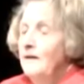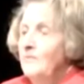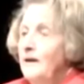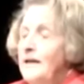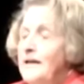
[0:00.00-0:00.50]

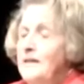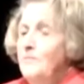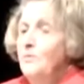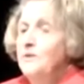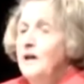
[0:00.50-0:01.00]
when he
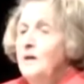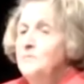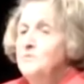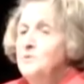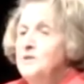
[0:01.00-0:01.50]
would
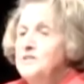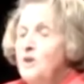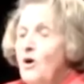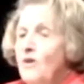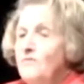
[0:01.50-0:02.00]
come to his
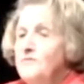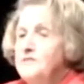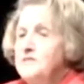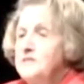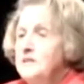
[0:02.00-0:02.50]

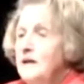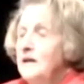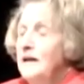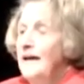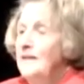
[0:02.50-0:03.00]
office
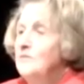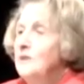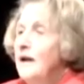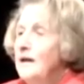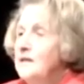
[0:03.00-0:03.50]
8
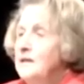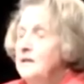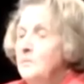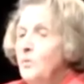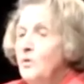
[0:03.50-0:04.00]
o'clock
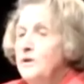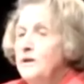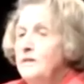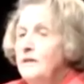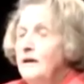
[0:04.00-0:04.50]
in the
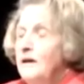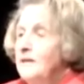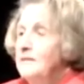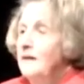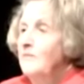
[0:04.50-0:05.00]
morning,
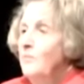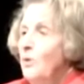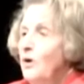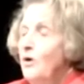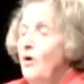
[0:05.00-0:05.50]
there
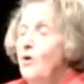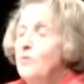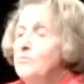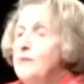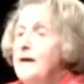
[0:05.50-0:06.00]
were
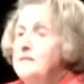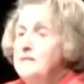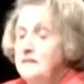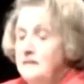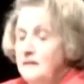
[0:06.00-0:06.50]

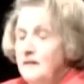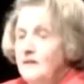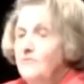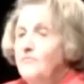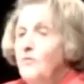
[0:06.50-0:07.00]
already
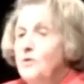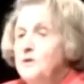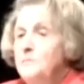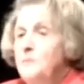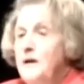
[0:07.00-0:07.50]

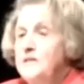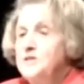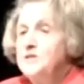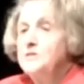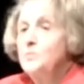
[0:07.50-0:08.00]
40
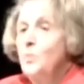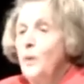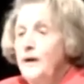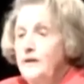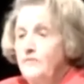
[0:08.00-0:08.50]
patients
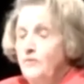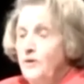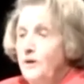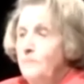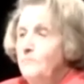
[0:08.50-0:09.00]
waiting
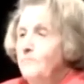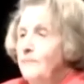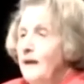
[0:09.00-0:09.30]
for him.